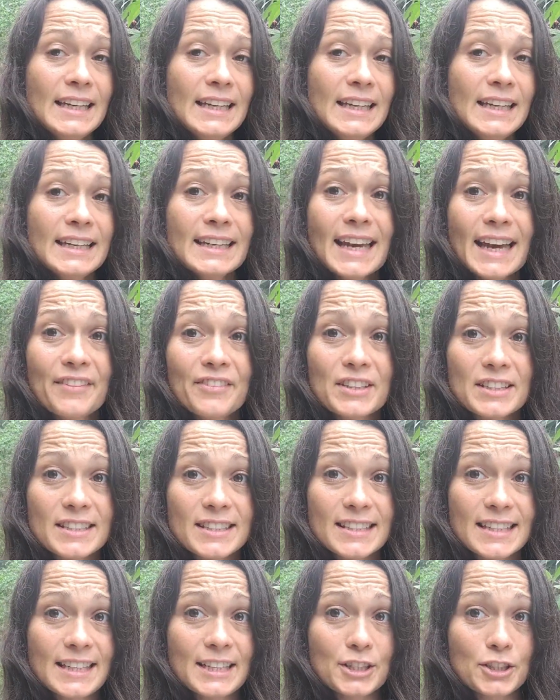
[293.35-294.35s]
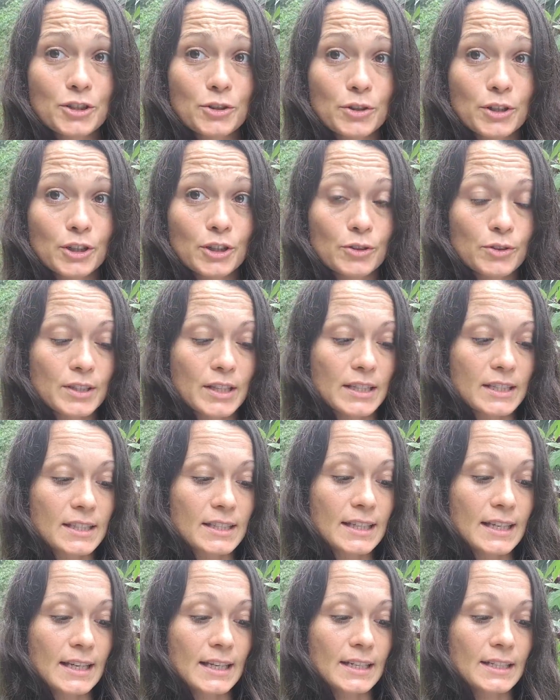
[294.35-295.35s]
And again, the seeds, you can use the
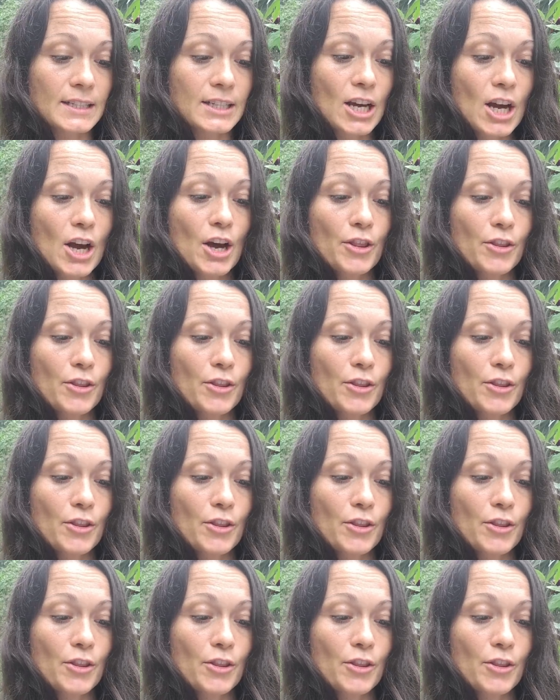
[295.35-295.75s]
seeds.